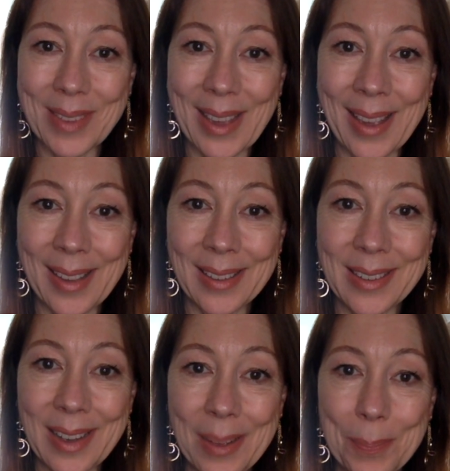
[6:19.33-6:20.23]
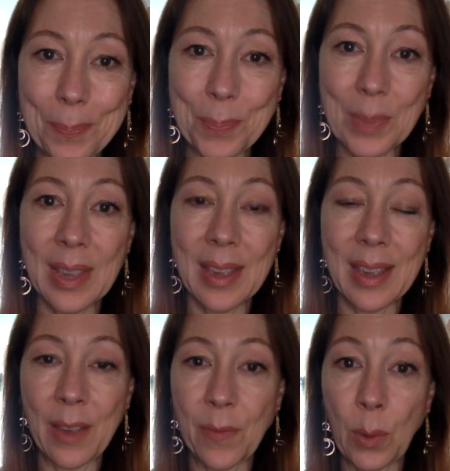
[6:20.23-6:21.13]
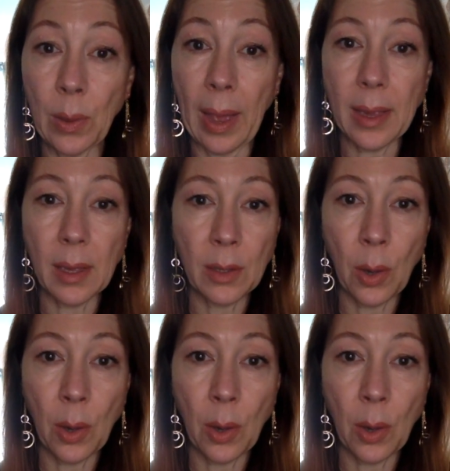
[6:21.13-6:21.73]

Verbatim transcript: And um, if you like,